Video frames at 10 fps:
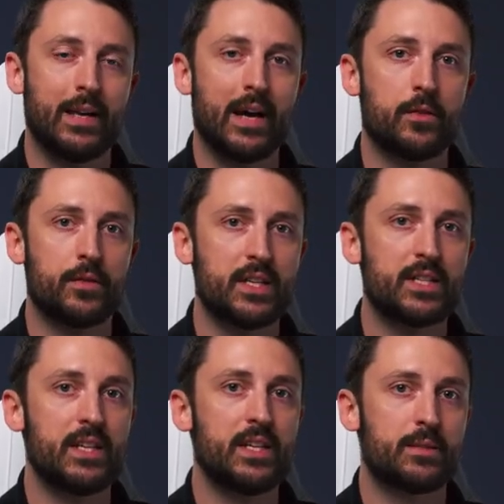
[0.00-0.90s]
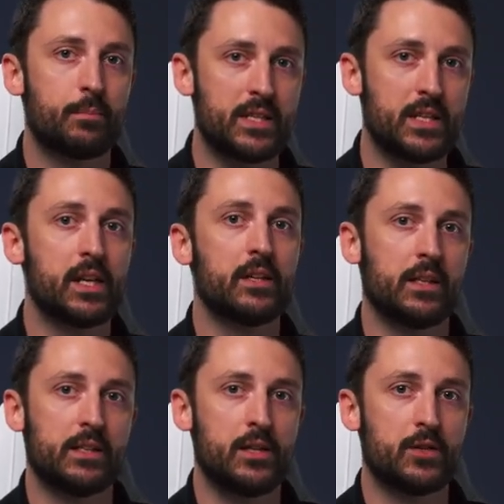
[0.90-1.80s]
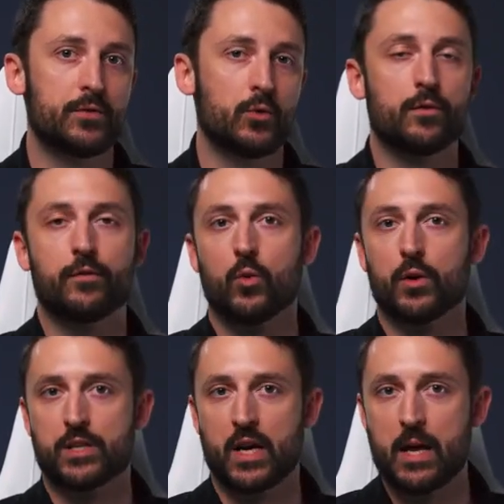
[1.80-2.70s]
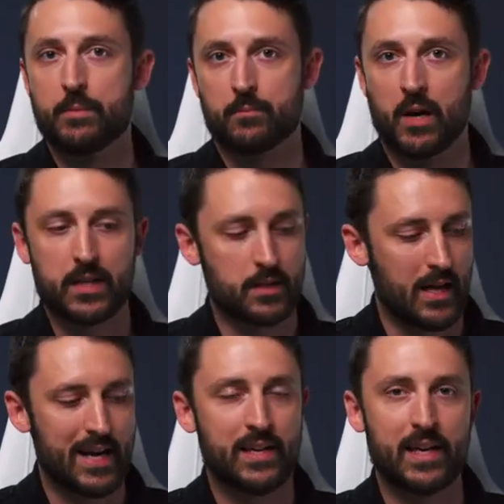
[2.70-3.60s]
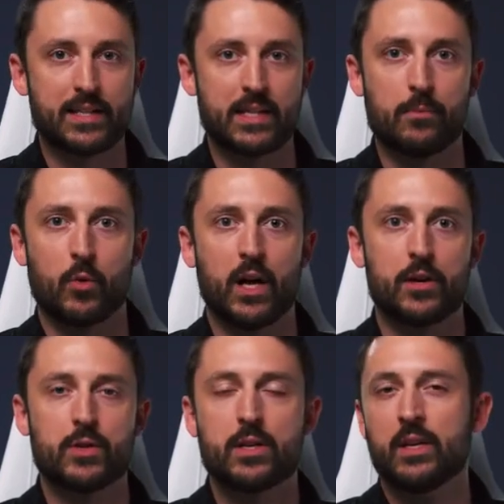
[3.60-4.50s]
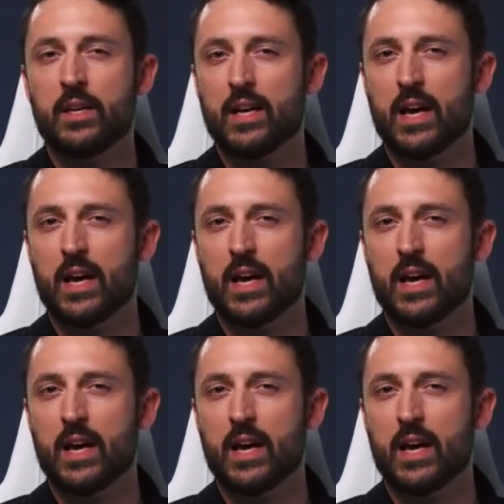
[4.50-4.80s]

Now, this is particularly useful for dynamic mics like the XDM 100,